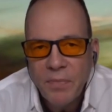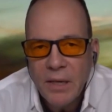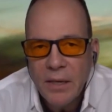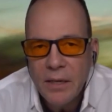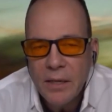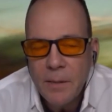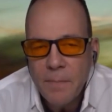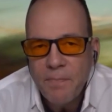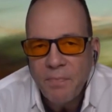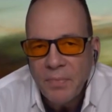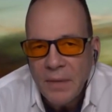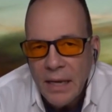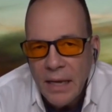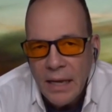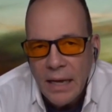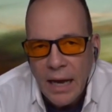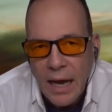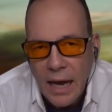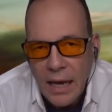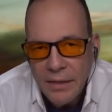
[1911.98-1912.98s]
um,
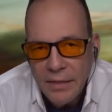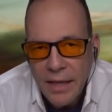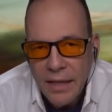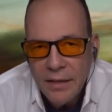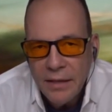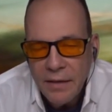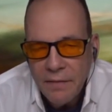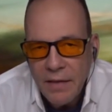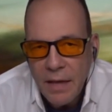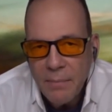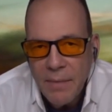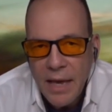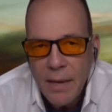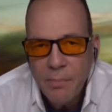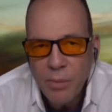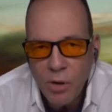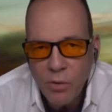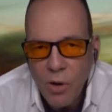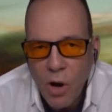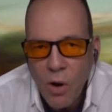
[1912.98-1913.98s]
that if they make
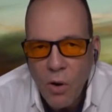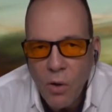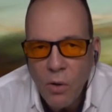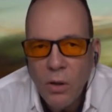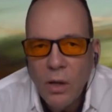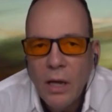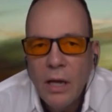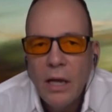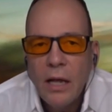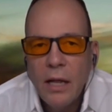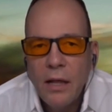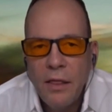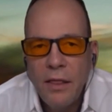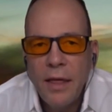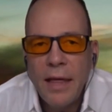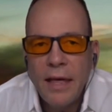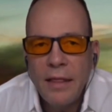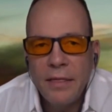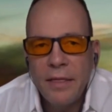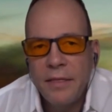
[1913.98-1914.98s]
parole,
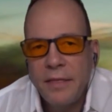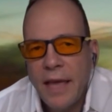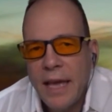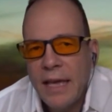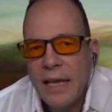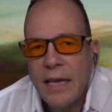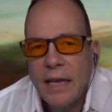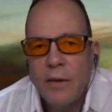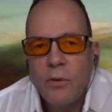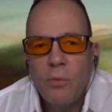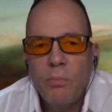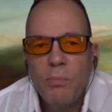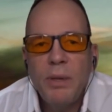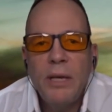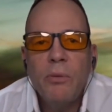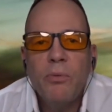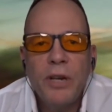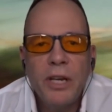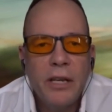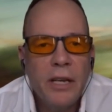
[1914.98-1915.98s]
they, that they can
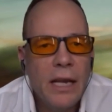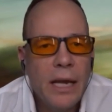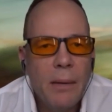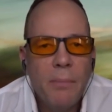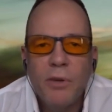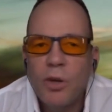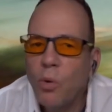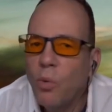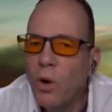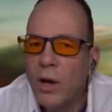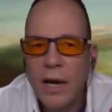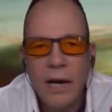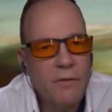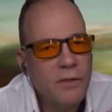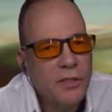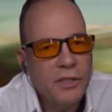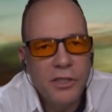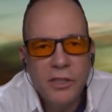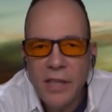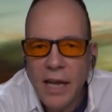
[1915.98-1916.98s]
be redeemed to
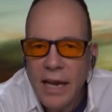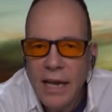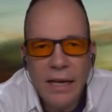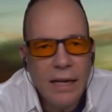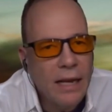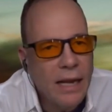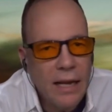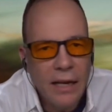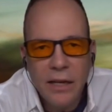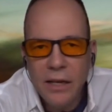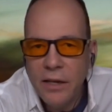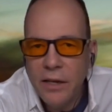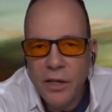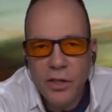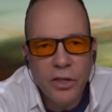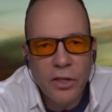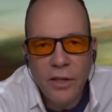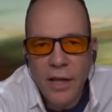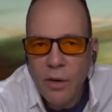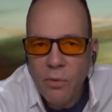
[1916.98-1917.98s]
whatever state and
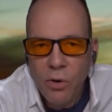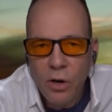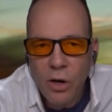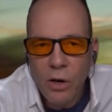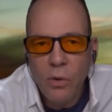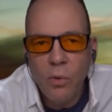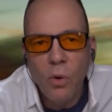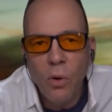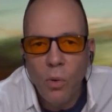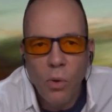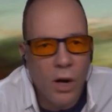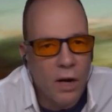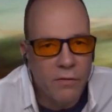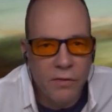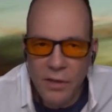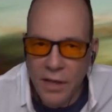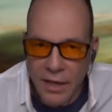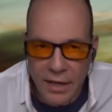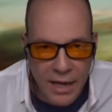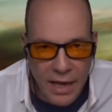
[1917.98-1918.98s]
condition they were
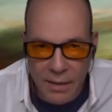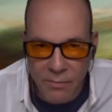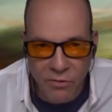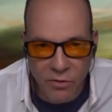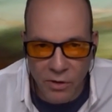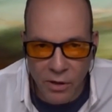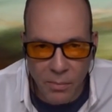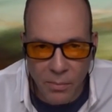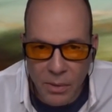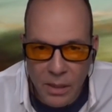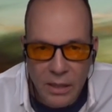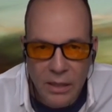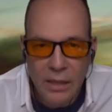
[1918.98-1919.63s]
wherever they came from.